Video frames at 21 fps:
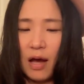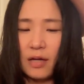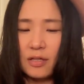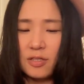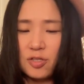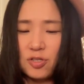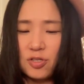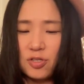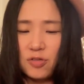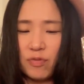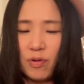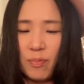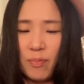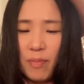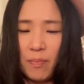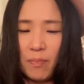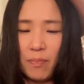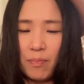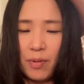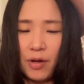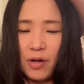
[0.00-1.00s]
and just
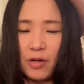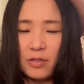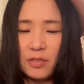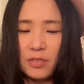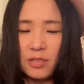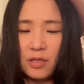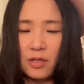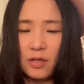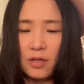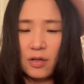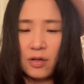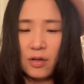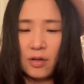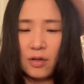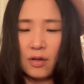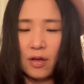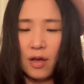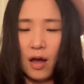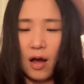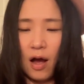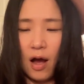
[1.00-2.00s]
remembered
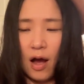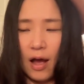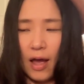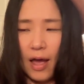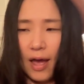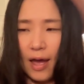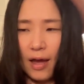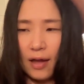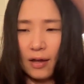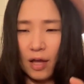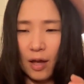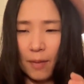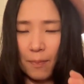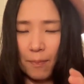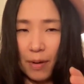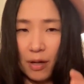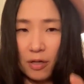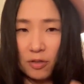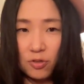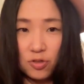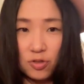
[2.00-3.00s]
I had a
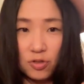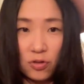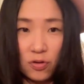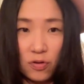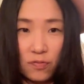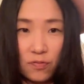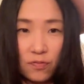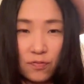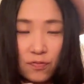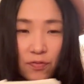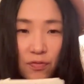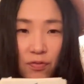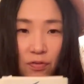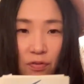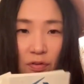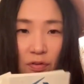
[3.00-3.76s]
bunch of